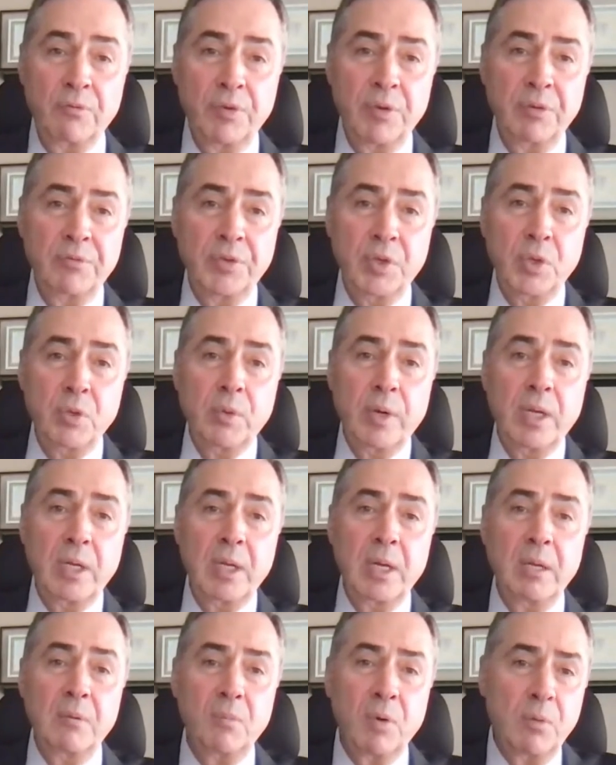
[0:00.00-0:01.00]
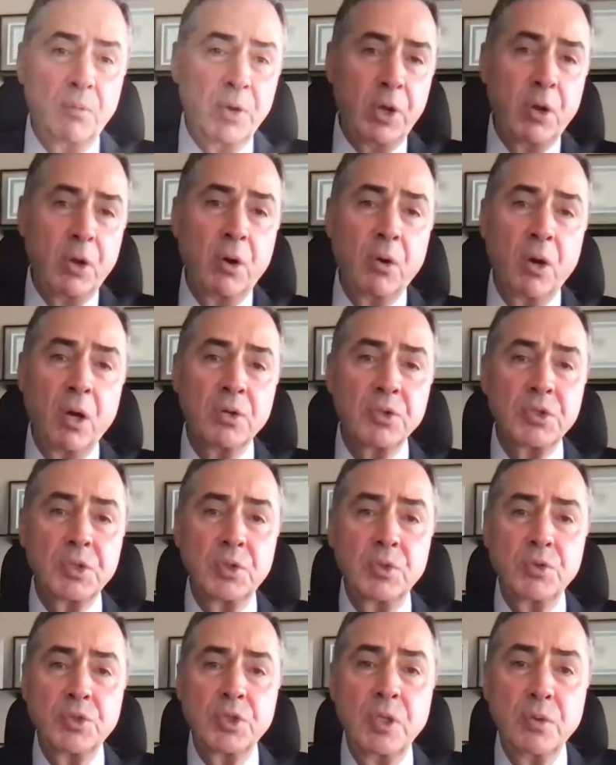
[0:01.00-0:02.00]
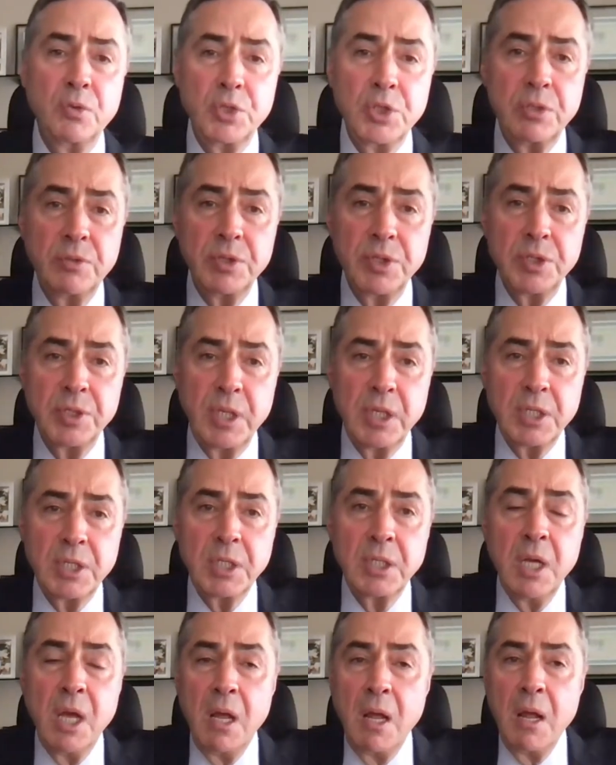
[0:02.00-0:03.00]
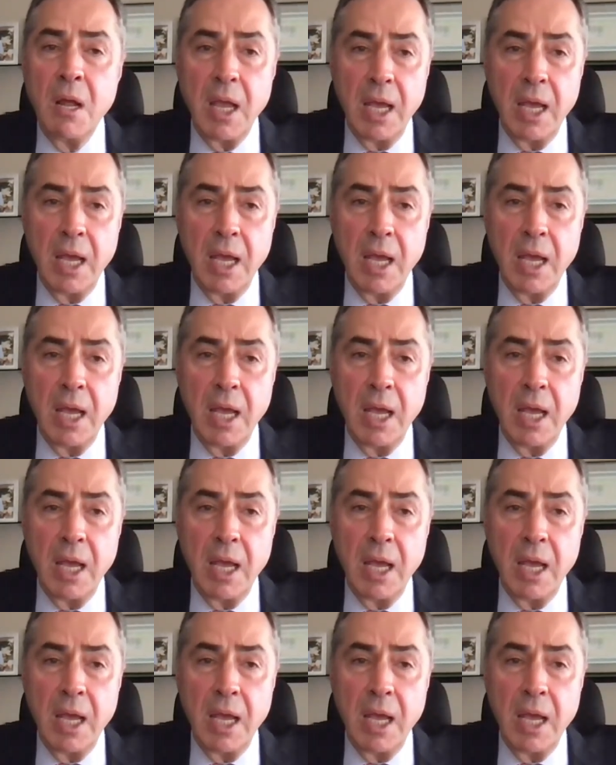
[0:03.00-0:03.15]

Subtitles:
review and what we call constitutional jurisdiction.